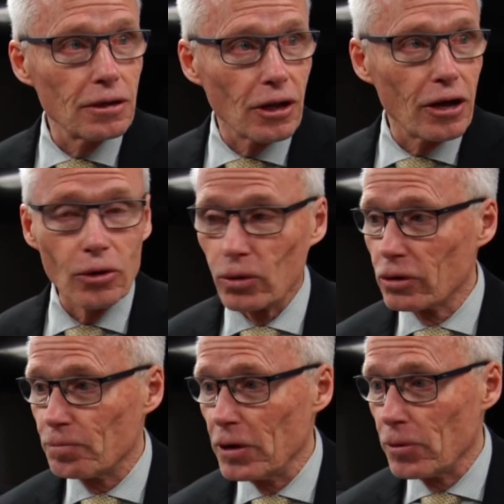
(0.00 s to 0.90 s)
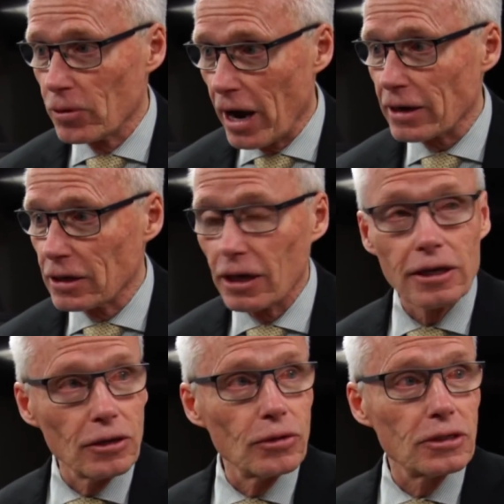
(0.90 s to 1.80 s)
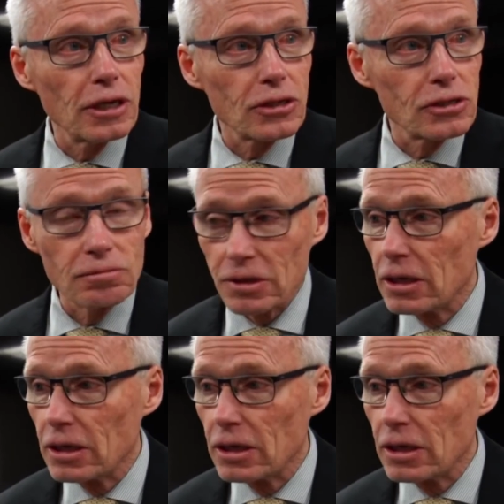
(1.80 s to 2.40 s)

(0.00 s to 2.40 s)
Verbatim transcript: and a lot of older people were acting like lunatics, and